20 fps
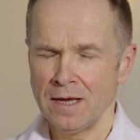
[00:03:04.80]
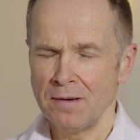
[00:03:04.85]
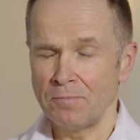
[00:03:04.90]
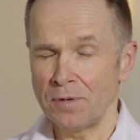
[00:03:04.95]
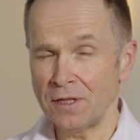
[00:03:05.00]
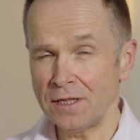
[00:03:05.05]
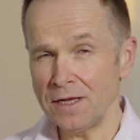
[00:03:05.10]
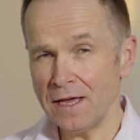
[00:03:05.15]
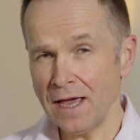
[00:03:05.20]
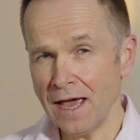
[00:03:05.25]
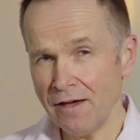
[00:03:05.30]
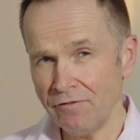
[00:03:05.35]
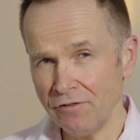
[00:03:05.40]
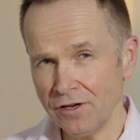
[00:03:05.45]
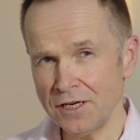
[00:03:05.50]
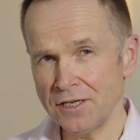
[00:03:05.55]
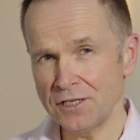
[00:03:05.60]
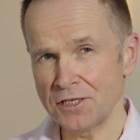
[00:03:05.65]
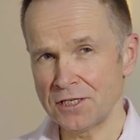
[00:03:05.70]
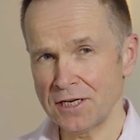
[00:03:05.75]
but the
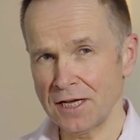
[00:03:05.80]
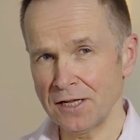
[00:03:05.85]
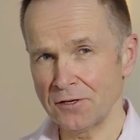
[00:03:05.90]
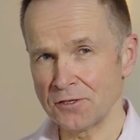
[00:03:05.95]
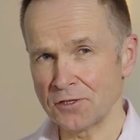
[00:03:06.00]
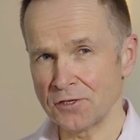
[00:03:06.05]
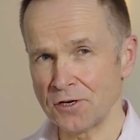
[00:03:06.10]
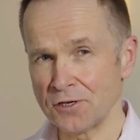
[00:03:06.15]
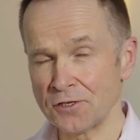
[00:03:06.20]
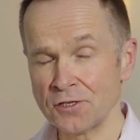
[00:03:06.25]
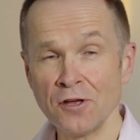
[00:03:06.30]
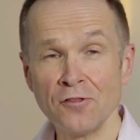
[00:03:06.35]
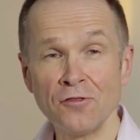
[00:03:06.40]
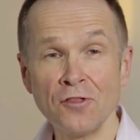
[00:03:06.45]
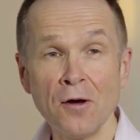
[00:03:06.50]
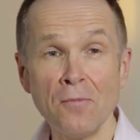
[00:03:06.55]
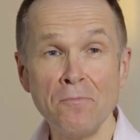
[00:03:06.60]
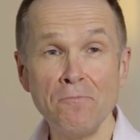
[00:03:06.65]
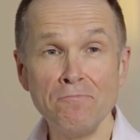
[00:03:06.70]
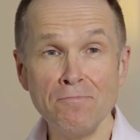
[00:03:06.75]
evidence tells us
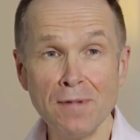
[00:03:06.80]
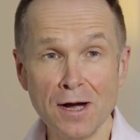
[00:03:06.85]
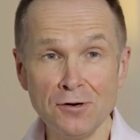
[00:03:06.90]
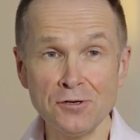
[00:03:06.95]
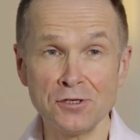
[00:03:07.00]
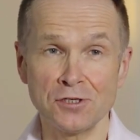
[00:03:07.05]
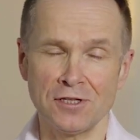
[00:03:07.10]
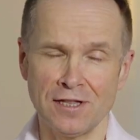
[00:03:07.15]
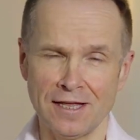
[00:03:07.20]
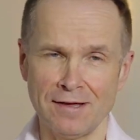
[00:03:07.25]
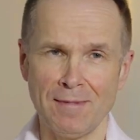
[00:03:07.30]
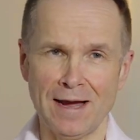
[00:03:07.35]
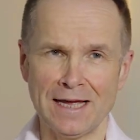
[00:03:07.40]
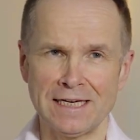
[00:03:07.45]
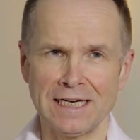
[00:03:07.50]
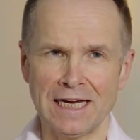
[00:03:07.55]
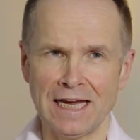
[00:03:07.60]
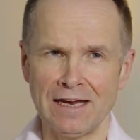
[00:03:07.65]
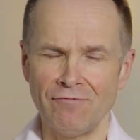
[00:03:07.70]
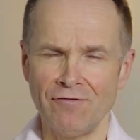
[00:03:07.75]
that most
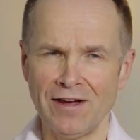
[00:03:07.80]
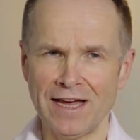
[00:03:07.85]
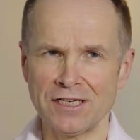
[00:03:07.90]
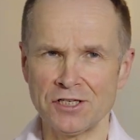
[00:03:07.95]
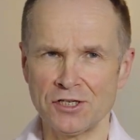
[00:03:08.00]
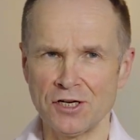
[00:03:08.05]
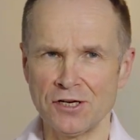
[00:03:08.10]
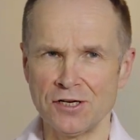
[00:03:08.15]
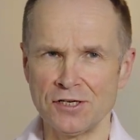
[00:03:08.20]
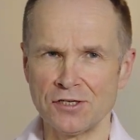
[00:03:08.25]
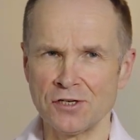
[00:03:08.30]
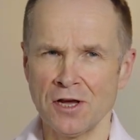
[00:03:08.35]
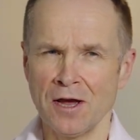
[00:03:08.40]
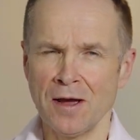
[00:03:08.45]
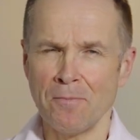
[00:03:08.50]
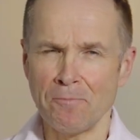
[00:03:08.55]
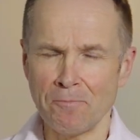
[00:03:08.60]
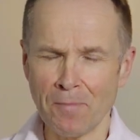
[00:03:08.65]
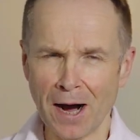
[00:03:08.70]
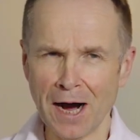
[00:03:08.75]
thematic investors
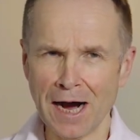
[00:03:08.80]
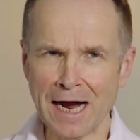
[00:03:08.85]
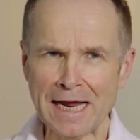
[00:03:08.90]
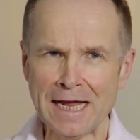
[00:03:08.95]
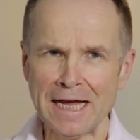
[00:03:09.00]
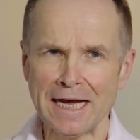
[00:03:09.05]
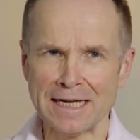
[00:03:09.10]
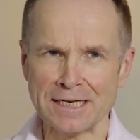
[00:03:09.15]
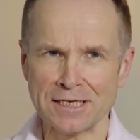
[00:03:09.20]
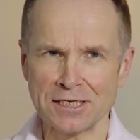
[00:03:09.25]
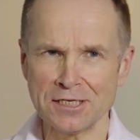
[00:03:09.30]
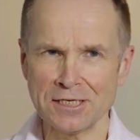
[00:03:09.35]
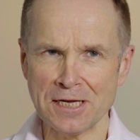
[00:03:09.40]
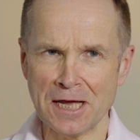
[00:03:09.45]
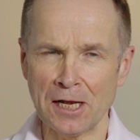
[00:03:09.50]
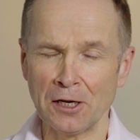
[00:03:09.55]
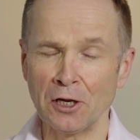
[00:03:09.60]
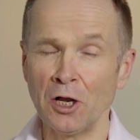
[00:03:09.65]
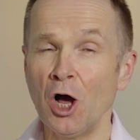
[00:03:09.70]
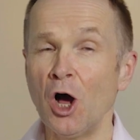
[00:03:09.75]
buy and
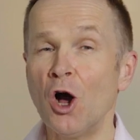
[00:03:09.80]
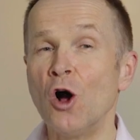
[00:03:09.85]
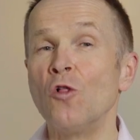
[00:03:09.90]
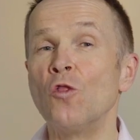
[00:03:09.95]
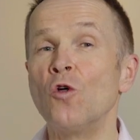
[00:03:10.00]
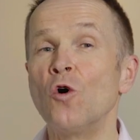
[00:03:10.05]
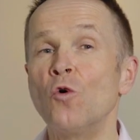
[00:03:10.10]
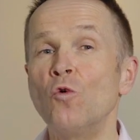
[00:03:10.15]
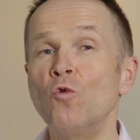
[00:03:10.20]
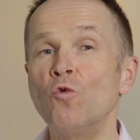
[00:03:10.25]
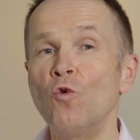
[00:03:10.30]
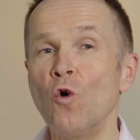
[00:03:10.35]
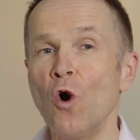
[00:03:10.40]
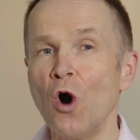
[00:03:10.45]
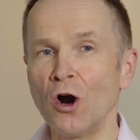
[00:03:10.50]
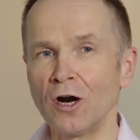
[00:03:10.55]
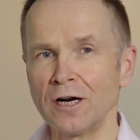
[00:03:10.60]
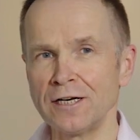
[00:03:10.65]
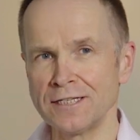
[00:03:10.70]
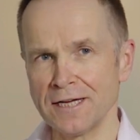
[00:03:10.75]
sell at the wrong